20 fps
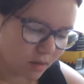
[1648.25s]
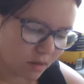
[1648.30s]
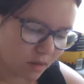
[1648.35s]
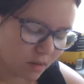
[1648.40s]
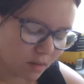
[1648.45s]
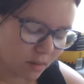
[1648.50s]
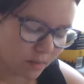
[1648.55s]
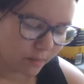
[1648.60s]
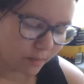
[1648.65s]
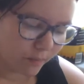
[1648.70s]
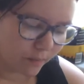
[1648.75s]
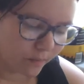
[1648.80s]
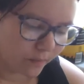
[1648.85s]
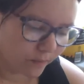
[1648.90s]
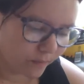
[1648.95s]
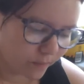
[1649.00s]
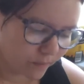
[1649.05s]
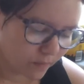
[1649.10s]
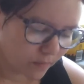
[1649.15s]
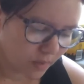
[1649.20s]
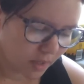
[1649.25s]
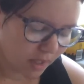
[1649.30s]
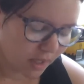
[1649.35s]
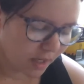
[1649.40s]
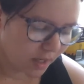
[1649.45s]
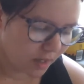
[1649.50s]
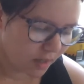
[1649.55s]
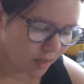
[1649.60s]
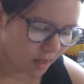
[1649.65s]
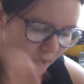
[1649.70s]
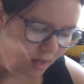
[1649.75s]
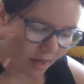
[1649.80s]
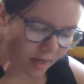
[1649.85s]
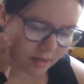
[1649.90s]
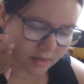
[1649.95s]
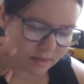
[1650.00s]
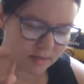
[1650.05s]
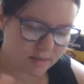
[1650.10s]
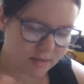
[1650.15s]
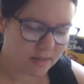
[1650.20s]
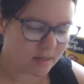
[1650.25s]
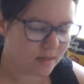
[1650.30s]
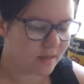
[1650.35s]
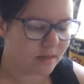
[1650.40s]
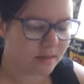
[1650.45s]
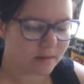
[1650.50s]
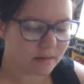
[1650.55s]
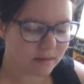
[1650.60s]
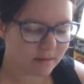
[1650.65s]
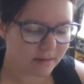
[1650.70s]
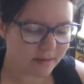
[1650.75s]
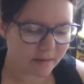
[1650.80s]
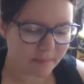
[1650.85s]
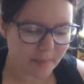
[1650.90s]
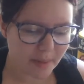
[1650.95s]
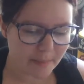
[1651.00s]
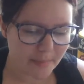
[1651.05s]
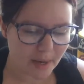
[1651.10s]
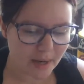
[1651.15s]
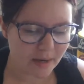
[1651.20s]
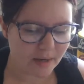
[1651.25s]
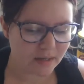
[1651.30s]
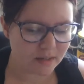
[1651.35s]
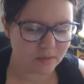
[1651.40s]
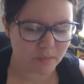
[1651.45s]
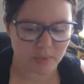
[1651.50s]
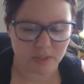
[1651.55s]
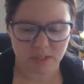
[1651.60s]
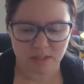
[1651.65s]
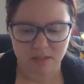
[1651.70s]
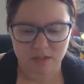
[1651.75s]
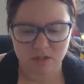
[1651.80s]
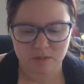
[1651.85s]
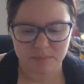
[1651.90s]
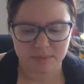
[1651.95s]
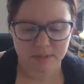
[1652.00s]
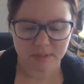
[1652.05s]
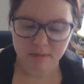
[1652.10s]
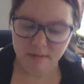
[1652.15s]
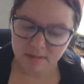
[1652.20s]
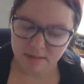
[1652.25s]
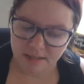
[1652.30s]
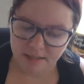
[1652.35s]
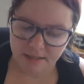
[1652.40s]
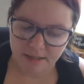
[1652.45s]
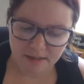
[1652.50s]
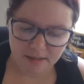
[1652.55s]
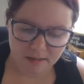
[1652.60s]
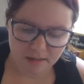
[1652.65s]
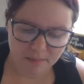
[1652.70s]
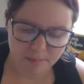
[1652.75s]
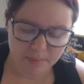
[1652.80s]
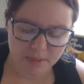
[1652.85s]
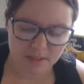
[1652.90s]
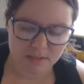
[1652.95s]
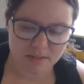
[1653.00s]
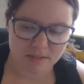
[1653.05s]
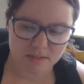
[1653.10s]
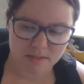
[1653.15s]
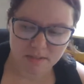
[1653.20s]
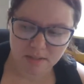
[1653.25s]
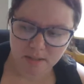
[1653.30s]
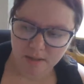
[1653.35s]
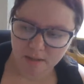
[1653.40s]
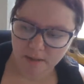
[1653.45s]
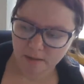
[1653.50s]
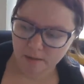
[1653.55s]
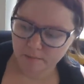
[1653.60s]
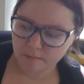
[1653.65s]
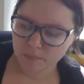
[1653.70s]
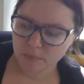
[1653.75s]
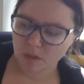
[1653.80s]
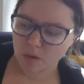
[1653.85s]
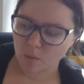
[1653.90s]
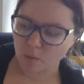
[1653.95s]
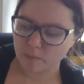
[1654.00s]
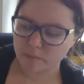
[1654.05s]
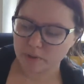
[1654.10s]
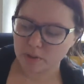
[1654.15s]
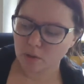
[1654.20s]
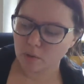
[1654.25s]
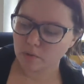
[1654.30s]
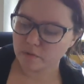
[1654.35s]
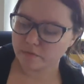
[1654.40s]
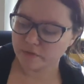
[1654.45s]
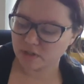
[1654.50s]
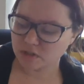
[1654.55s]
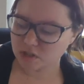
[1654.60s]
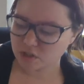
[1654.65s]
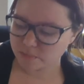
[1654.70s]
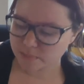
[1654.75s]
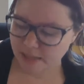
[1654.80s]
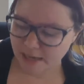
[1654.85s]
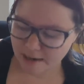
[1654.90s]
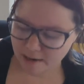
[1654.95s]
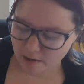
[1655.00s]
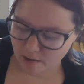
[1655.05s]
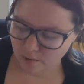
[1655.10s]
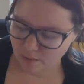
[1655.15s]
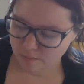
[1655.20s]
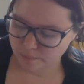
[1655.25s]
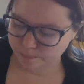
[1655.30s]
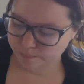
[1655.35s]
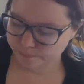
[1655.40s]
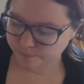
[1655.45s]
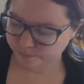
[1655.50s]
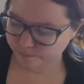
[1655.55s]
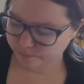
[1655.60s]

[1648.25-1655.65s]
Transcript: And like, I can see it clearly in my mind what Egypt looked like, because what we know of Egypt now